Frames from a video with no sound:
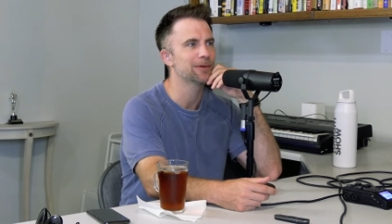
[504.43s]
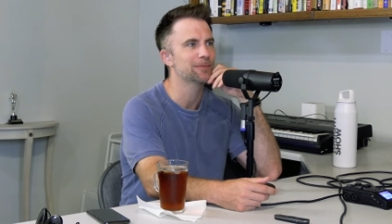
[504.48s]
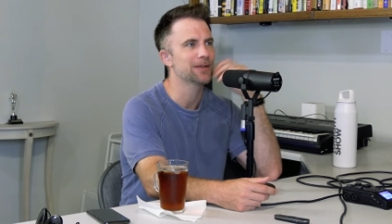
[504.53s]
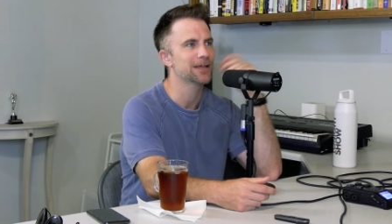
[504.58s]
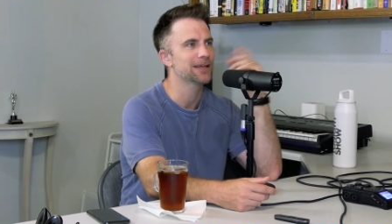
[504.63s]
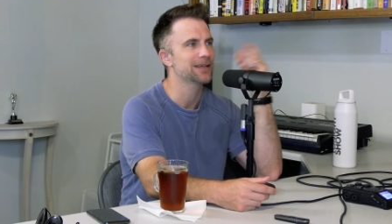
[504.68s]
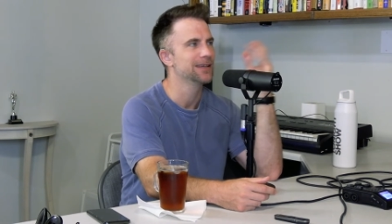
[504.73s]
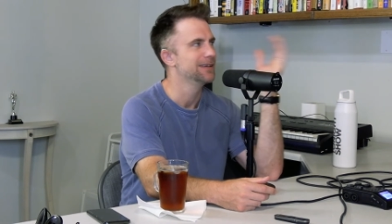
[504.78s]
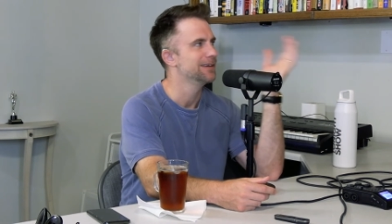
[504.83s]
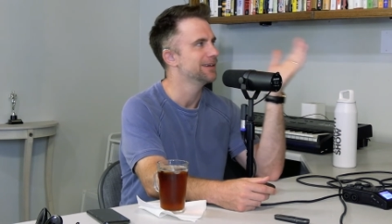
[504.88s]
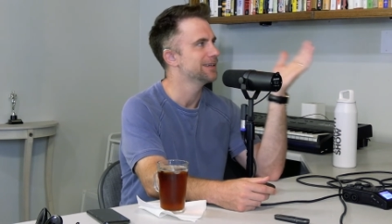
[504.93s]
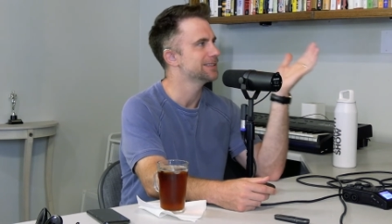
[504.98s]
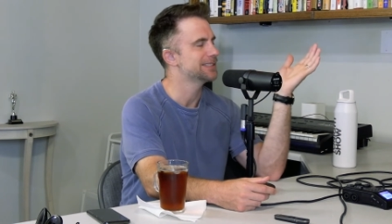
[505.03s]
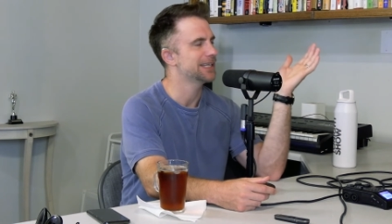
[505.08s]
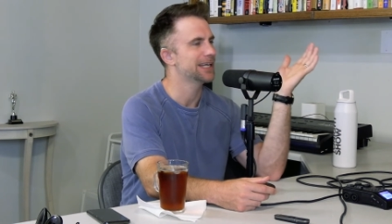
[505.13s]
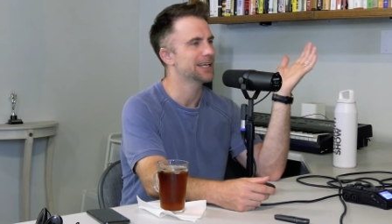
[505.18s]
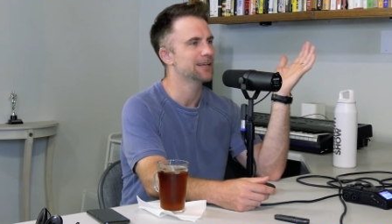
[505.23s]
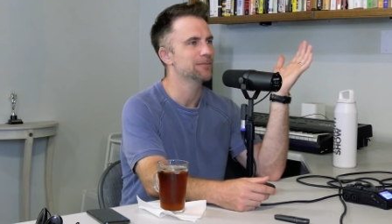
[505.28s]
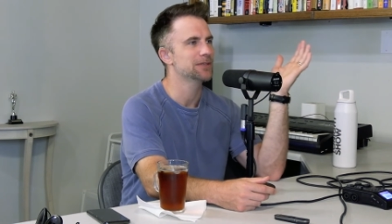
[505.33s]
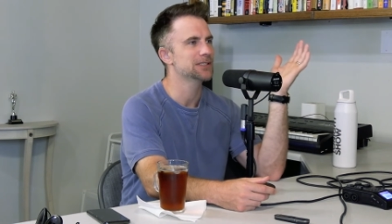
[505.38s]
I'm like
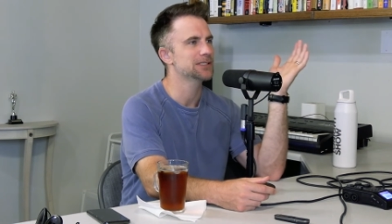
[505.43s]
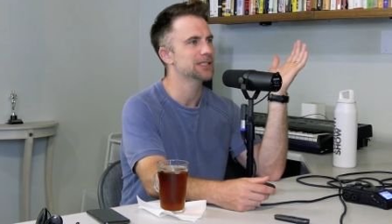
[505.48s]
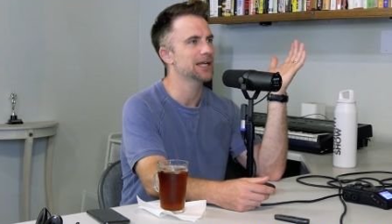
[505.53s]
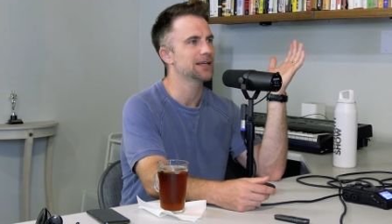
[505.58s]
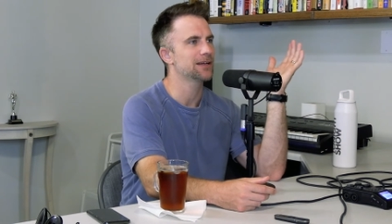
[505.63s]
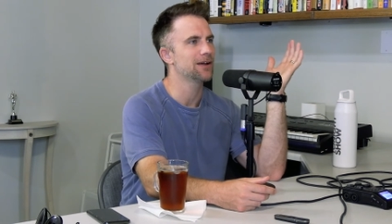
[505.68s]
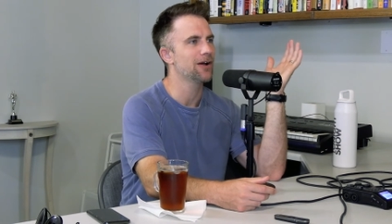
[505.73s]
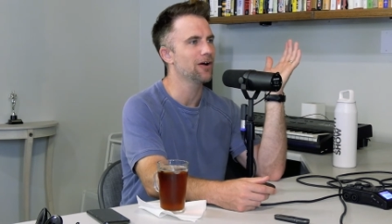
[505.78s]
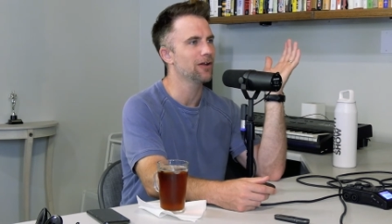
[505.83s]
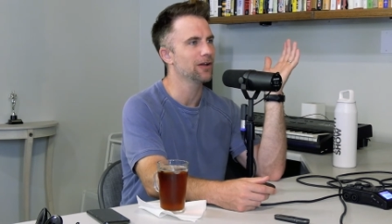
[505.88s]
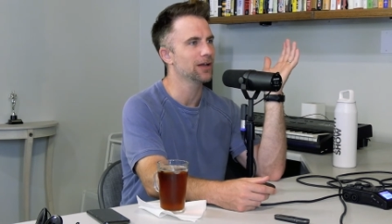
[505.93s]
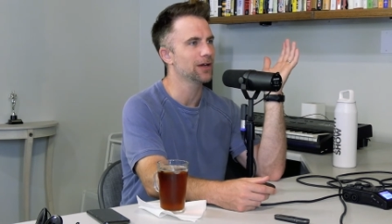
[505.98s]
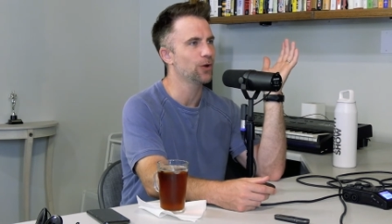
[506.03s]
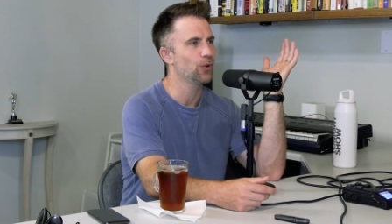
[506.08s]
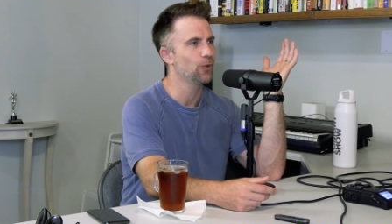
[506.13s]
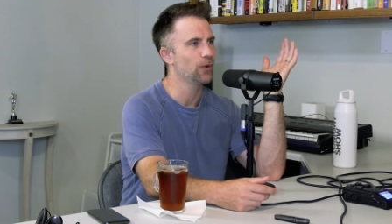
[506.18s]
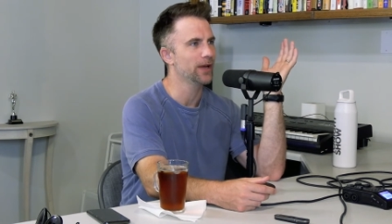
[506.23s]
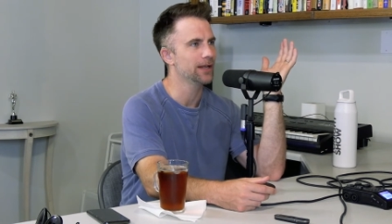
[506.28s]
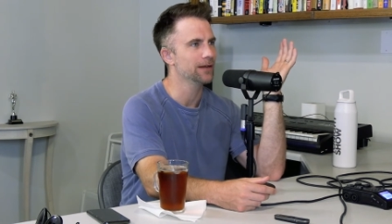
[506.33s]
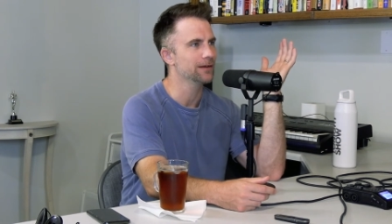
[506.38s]
standing beside Colin
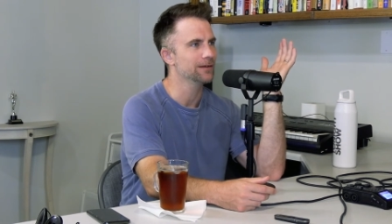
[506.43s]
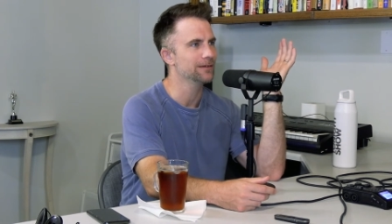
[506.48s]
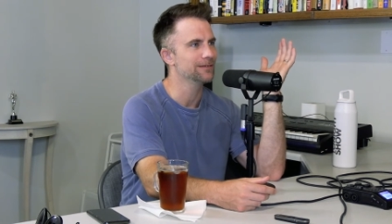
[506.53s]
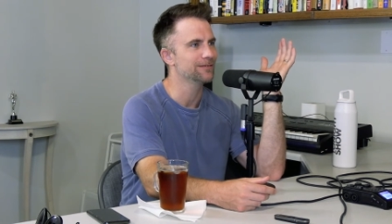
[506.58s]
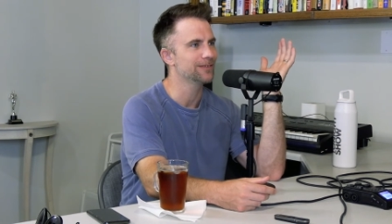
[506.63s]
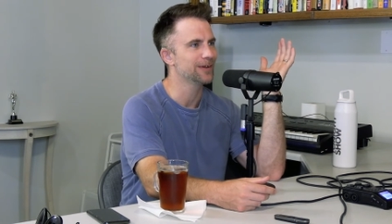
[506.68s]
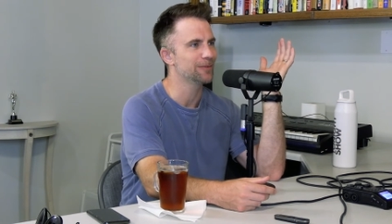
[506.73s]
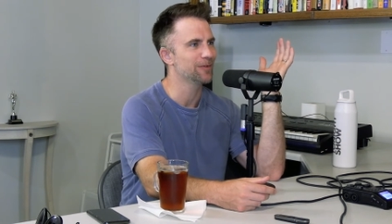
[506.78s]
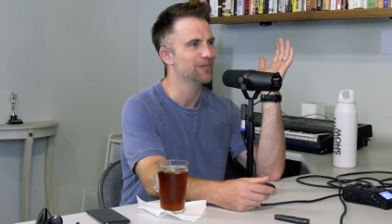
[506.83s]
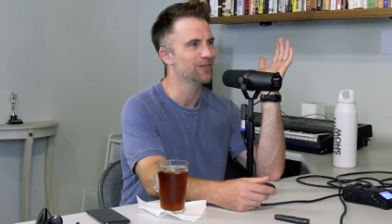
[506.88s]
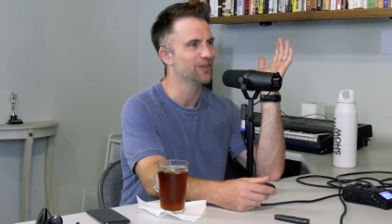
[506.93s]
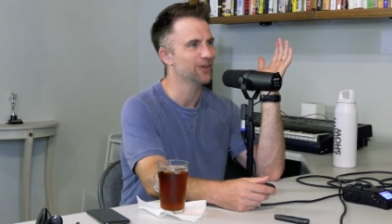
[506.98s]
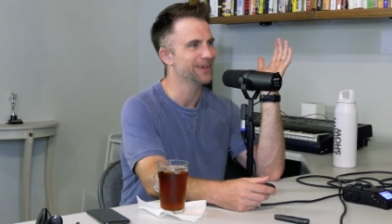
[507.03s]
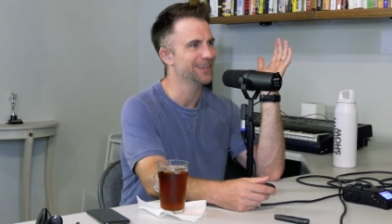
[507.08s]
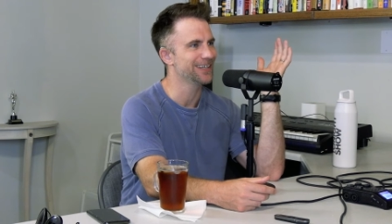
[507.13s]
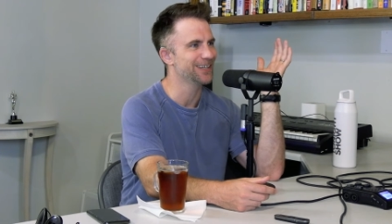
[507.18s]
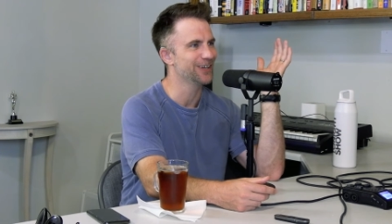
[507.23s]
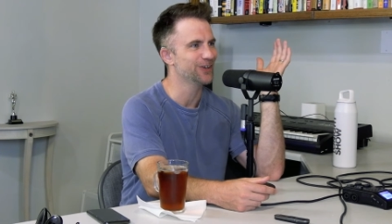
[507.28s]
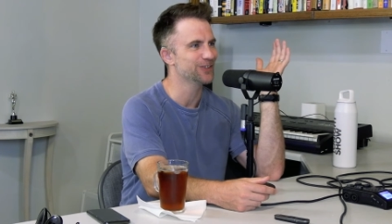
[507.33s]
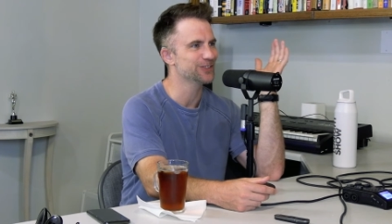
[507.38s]
Quinn before
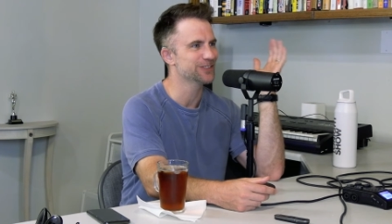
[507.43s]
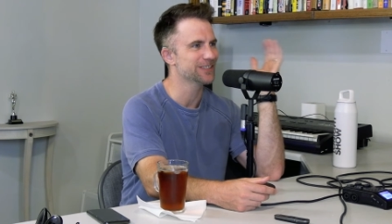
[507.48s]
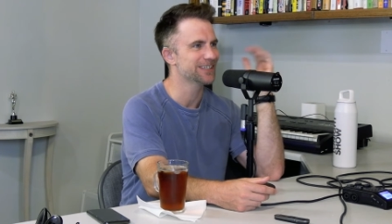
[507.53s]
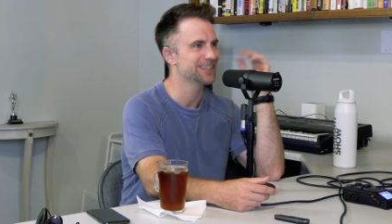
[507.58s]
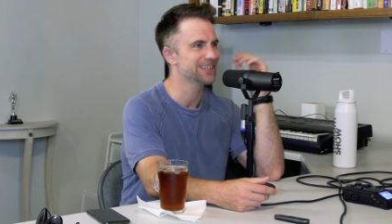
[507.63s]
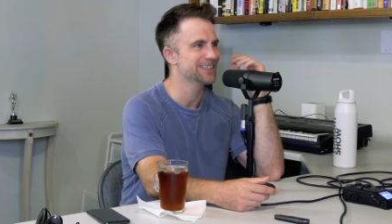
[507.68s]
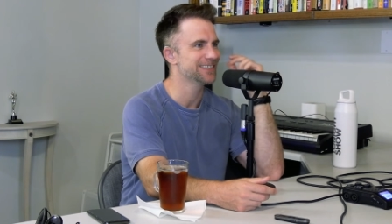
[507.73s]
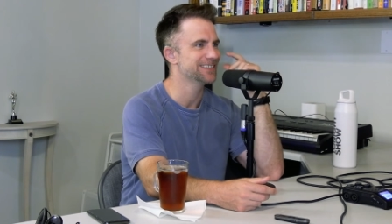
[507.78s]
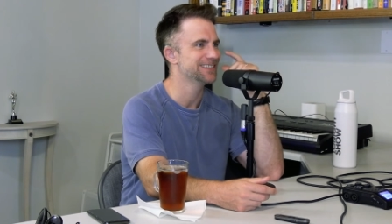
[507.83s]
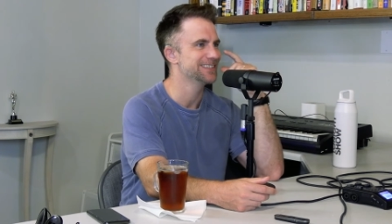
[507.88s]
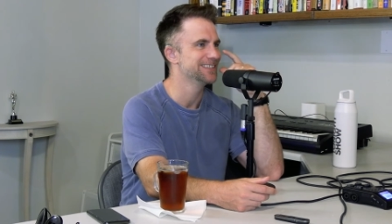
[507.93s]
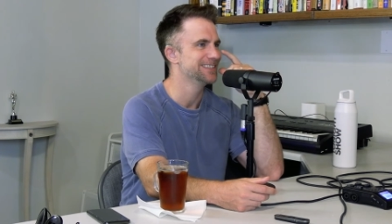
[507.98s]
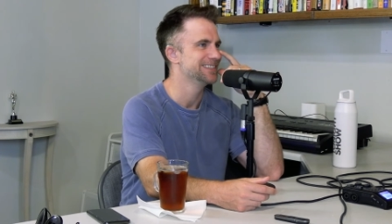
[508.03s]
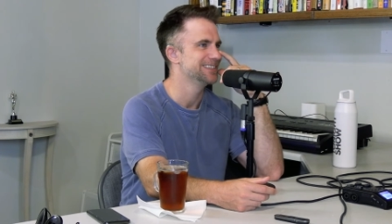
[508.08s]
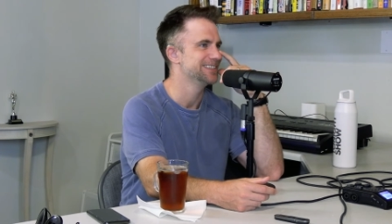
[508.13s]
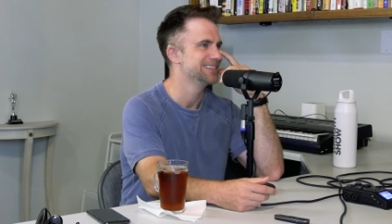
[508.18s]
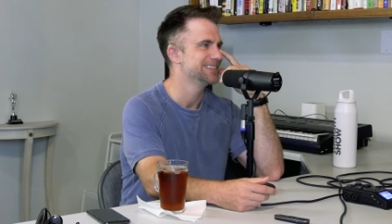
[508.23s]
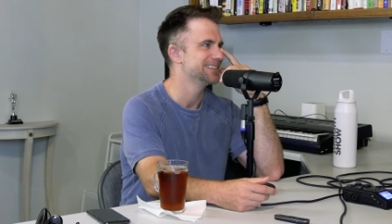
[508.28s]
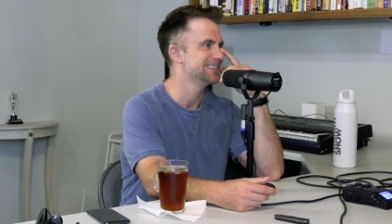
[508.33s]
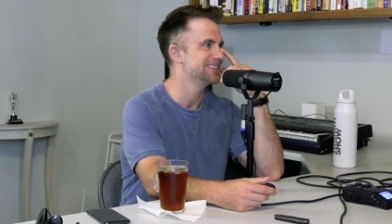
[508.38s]
he goes on,
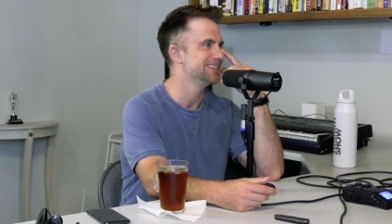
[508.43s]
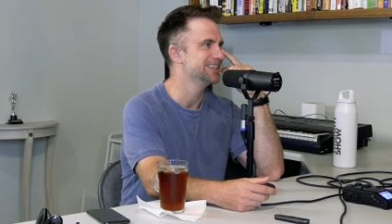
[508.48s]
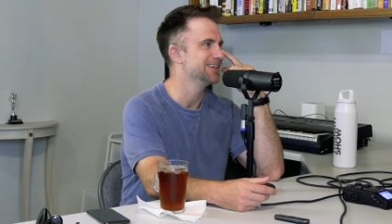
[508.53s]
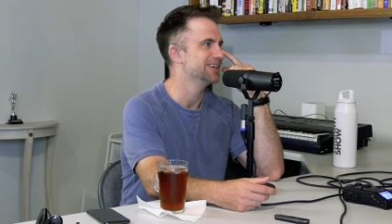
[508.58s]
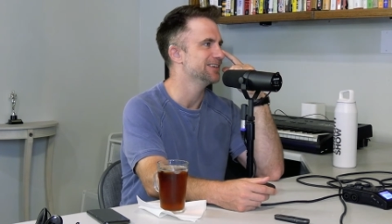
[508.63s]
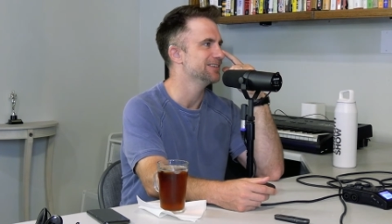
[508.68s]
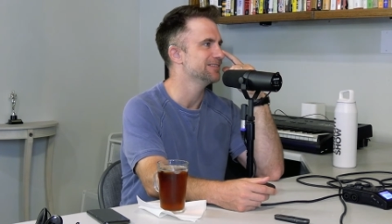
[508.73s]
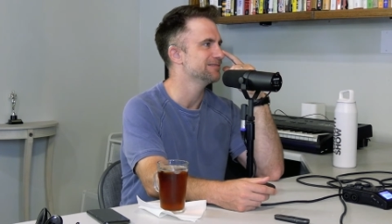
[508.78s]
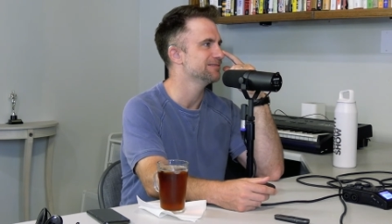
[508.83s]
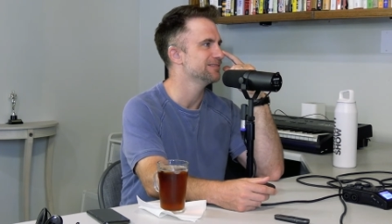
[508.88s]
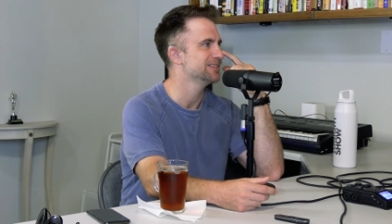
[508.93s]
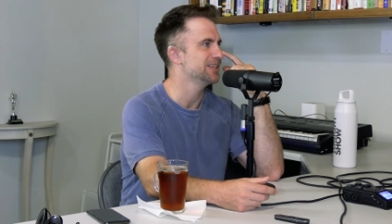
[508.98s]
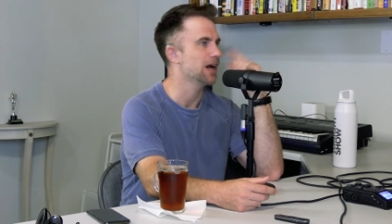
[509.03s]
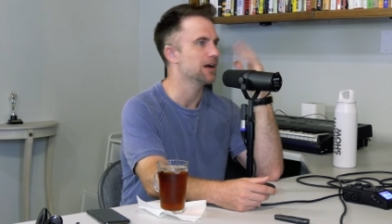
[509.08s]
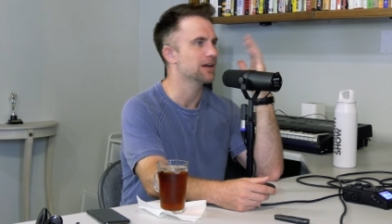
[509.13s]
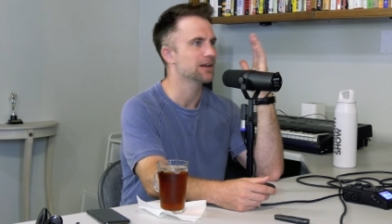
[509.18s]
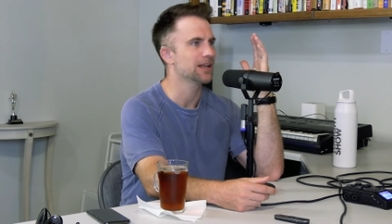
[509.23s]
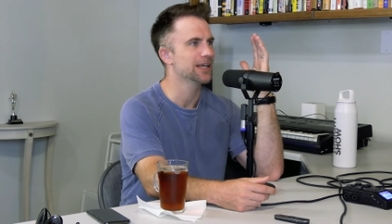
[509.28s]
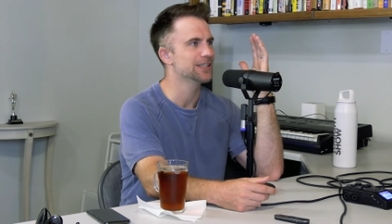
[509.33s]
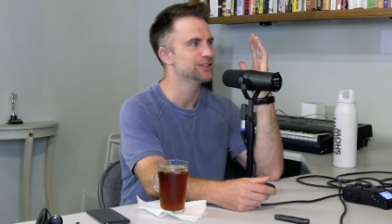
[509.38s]
and
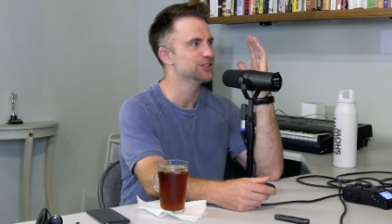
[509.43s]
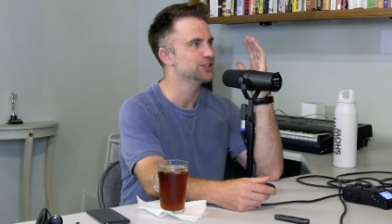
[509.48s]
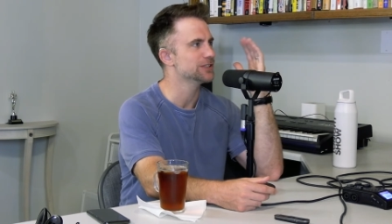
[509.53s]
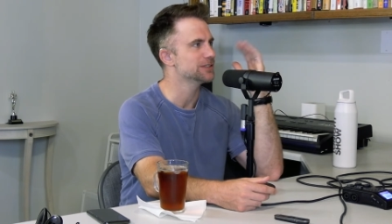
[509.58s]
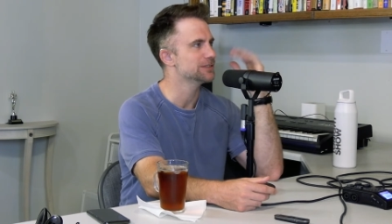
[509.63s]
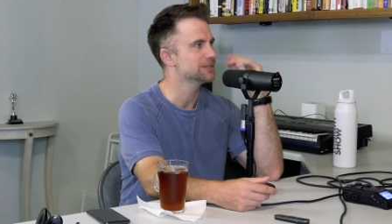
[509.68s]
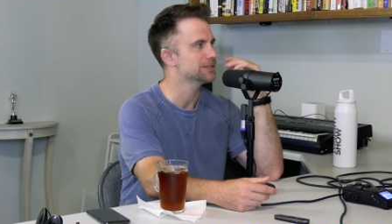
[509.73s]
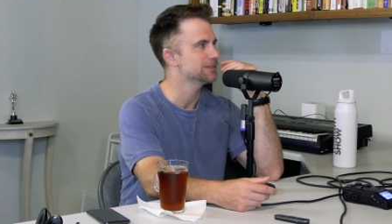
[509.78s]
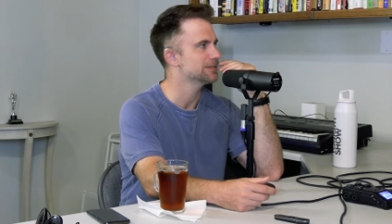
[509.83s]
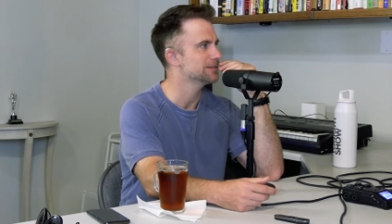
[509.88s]
young legends.